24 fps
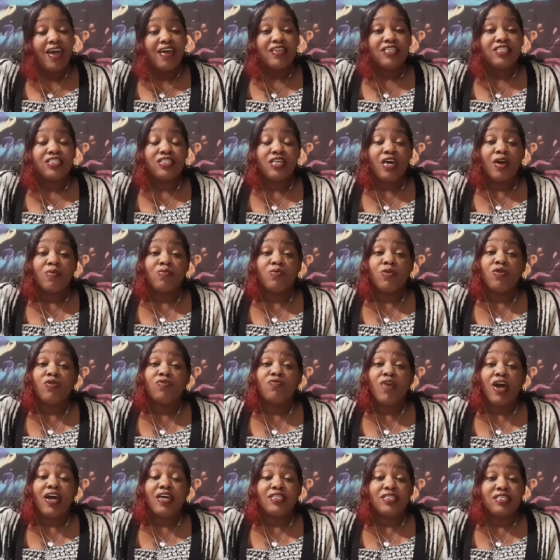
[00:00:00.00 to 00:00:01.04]
Sun, Moon,
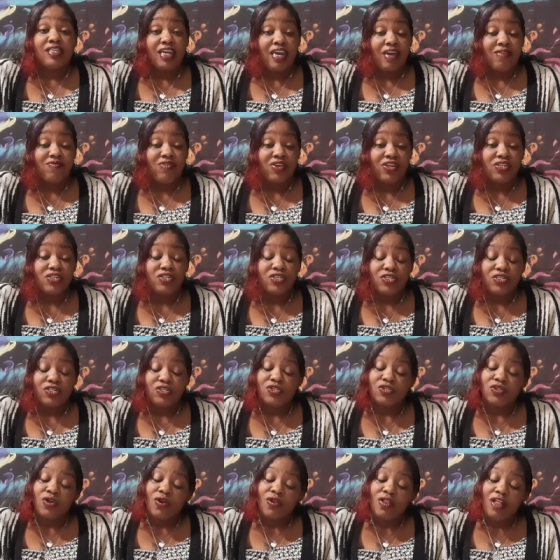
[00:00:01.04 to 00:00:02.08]
Rising, and Venus. This
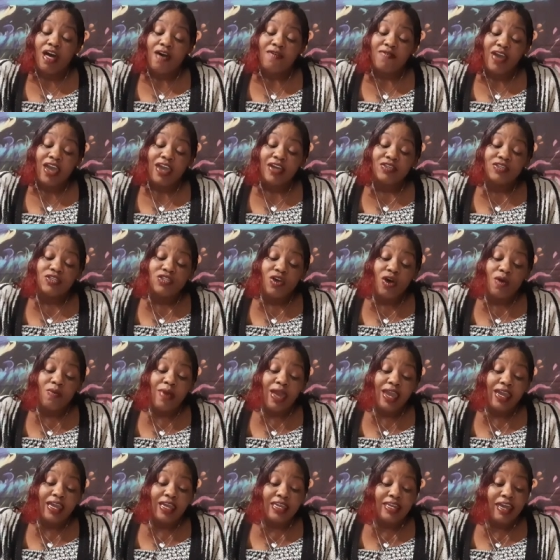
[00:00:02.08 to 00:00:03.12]
is your love and
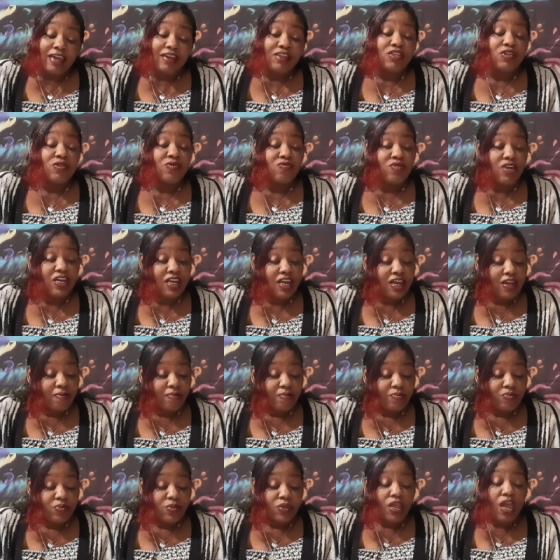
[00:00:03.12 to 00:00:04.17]
soulmate connection reading
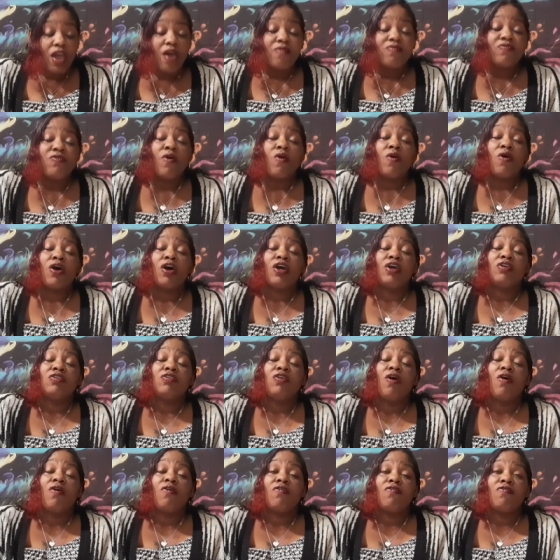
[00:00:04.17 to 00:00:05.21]
for
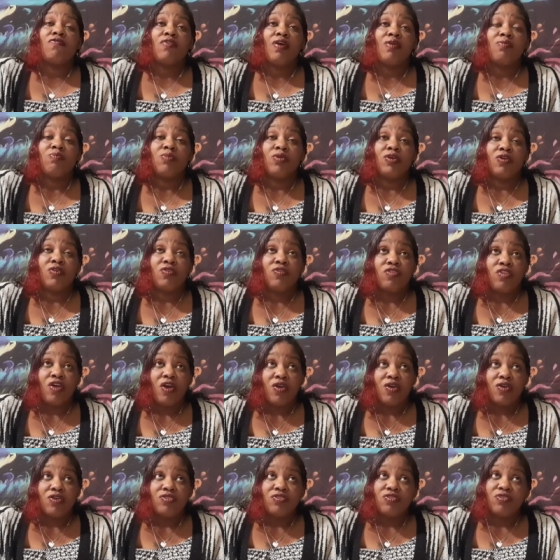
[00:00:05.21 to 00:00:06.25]
November
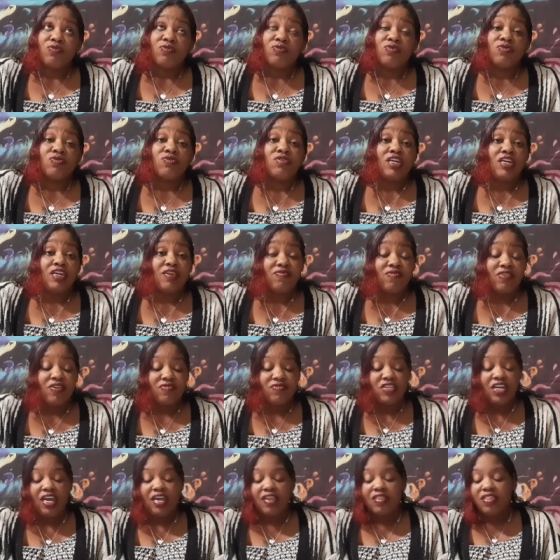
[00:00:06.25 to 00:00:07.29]
3rd through the
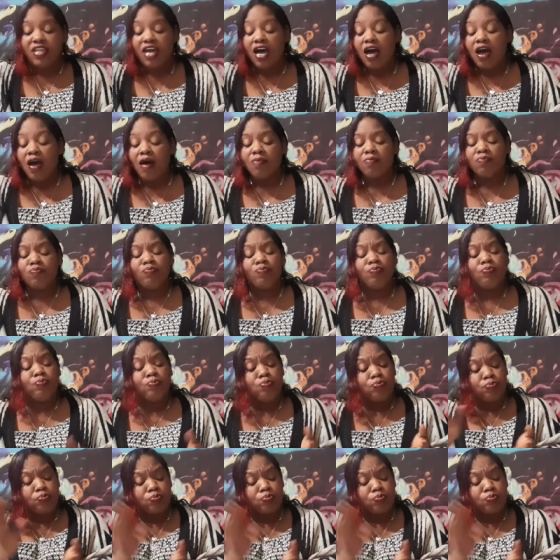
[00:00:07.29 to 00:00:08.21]
15th. Um,